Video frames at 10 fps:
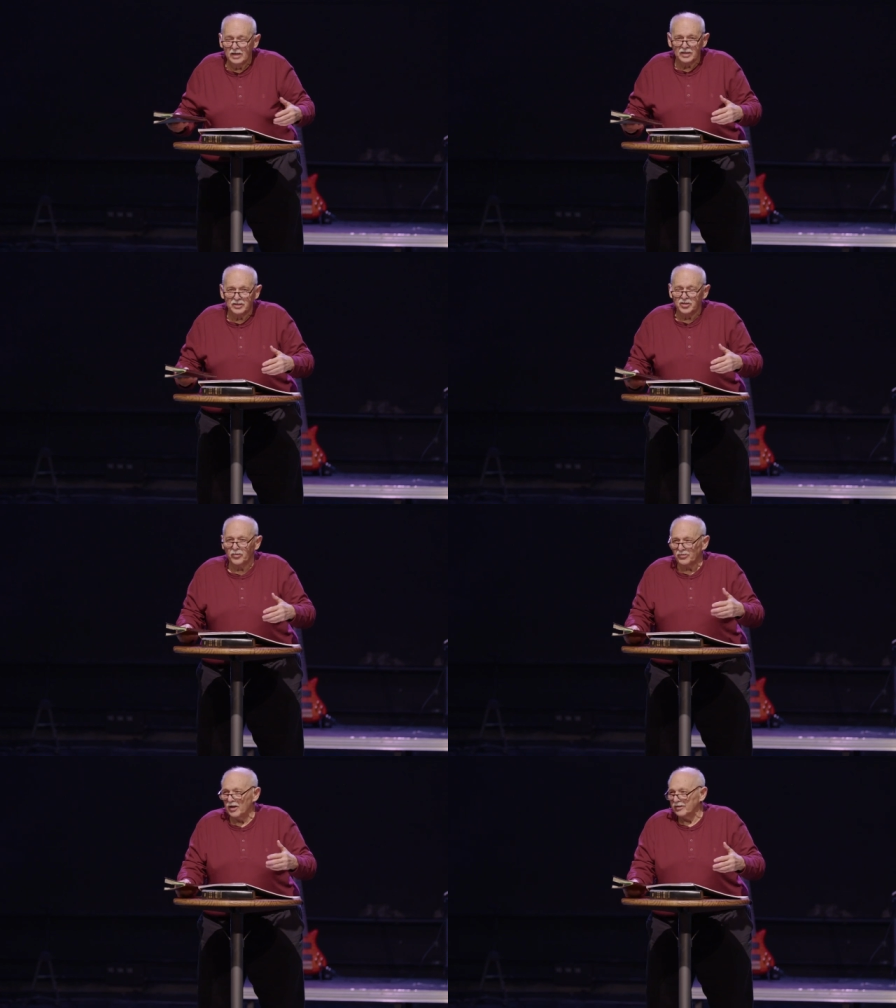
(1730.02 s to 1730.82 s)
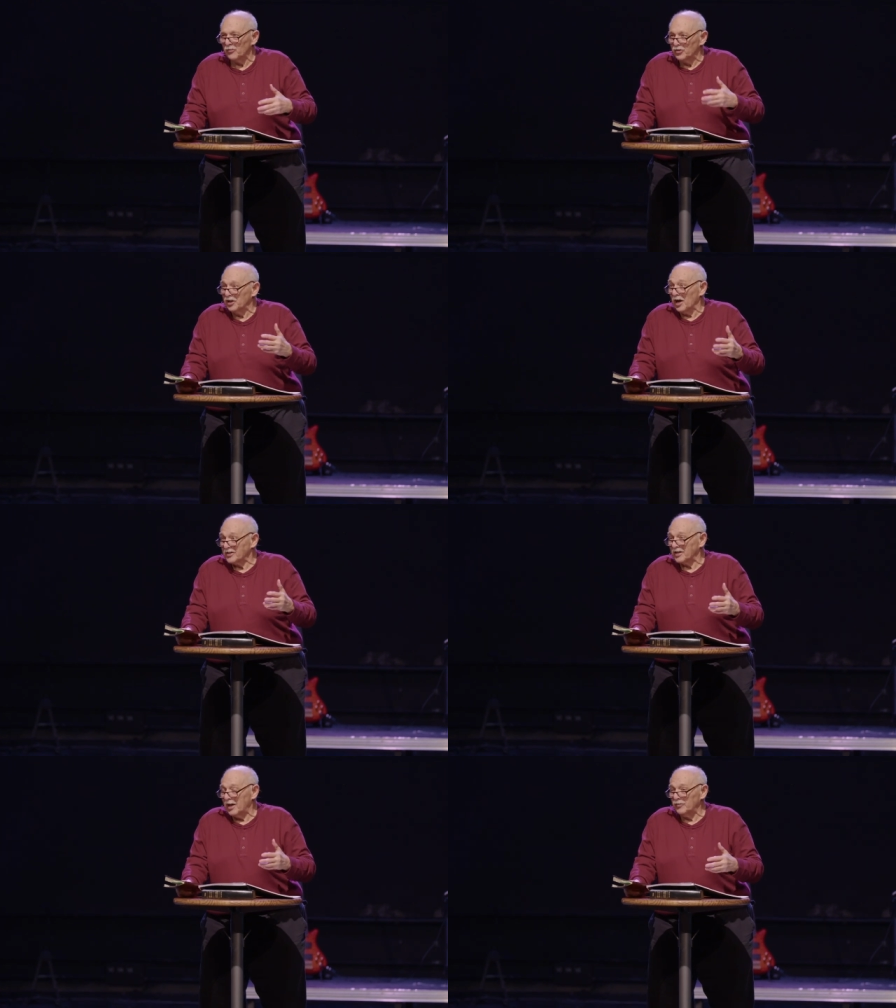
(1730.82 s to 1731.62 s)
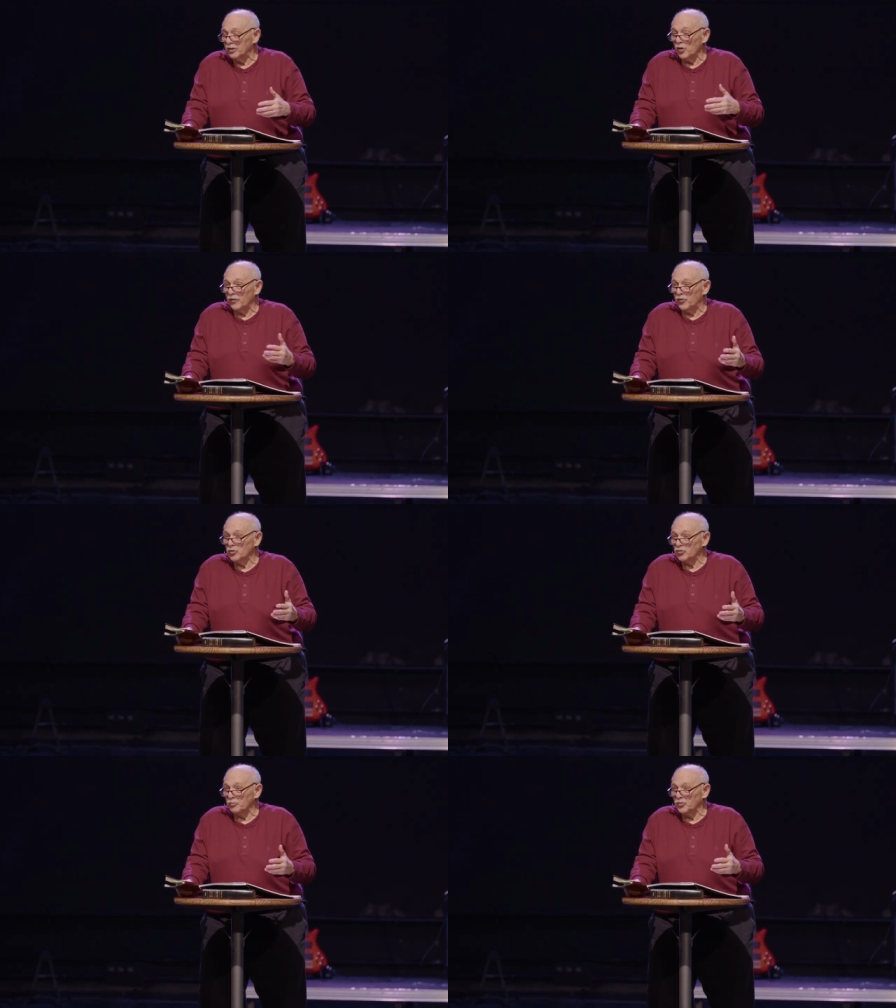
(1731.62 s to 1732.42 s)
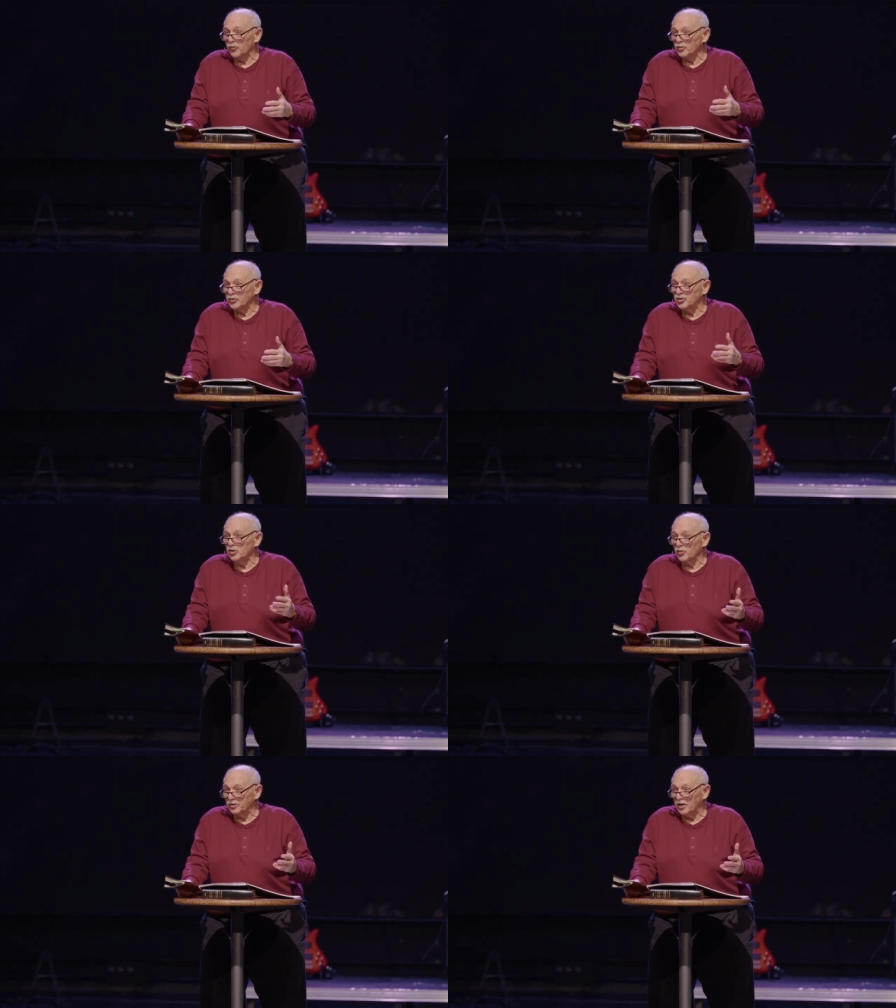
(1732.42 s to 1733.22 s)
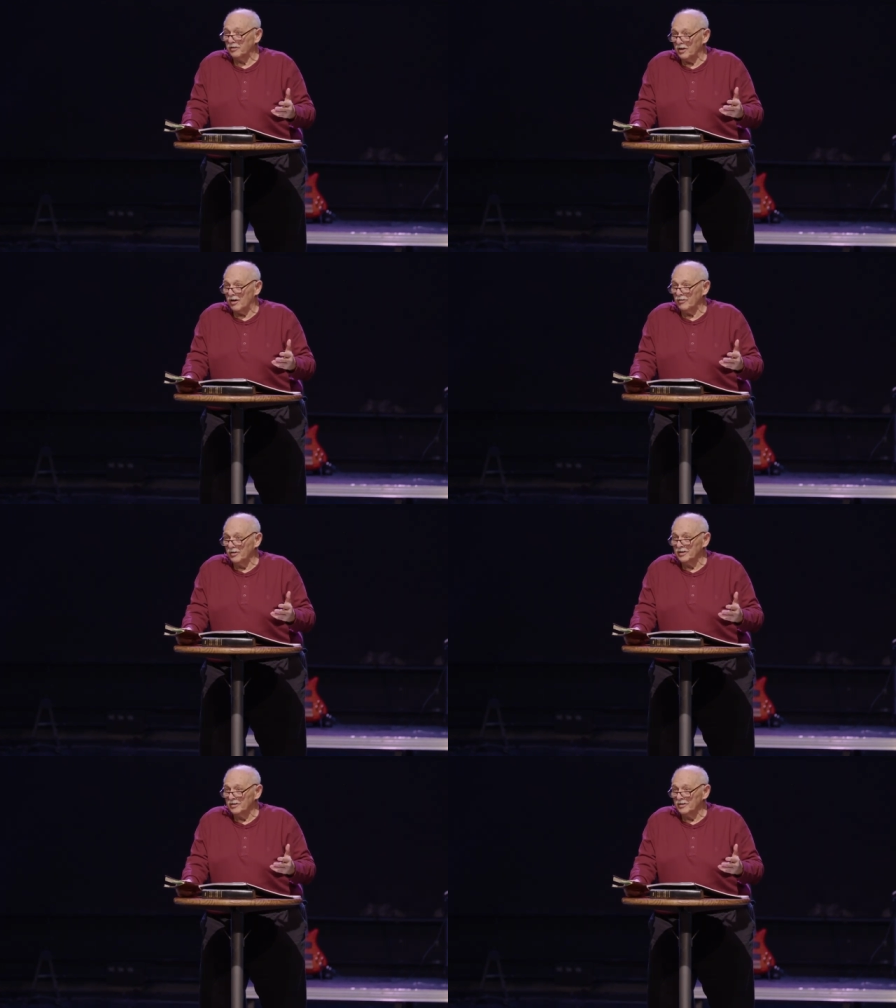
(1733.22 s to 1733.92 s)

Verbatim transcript: Did you think that when you got saved and you read a few scripture verses, you were done now?